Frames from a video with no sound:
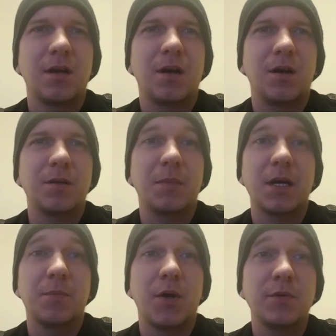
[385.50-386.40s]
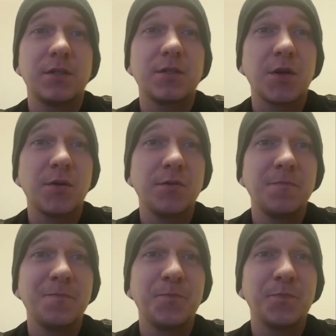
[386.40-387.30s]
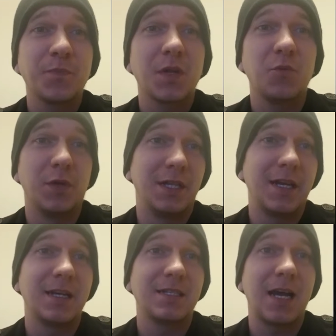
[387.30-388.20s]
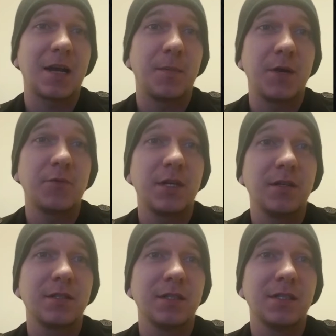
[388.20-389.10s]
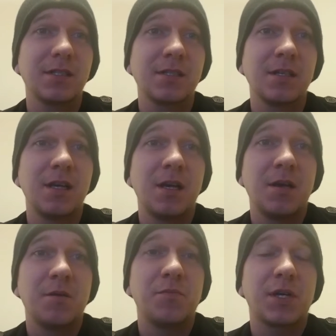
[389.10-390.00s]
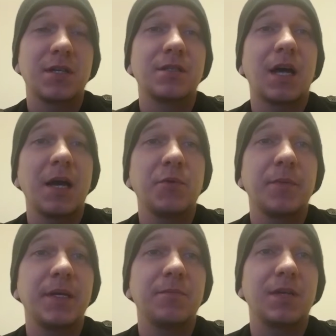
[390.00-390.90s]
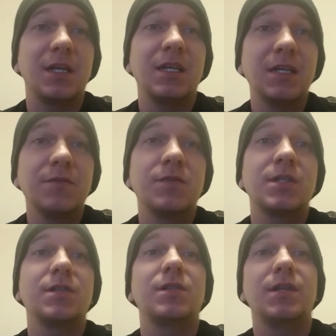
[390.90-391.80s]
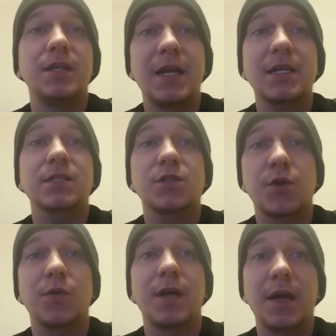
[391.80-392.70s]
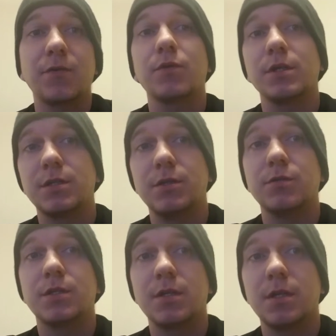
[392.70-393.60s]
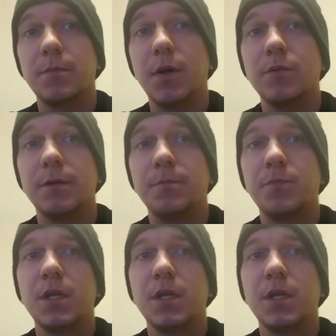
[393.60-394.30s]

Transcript: on my opponent's turn when they attack my Reunculus, because Hyper Beam gives the next turn after it's used to the opponent,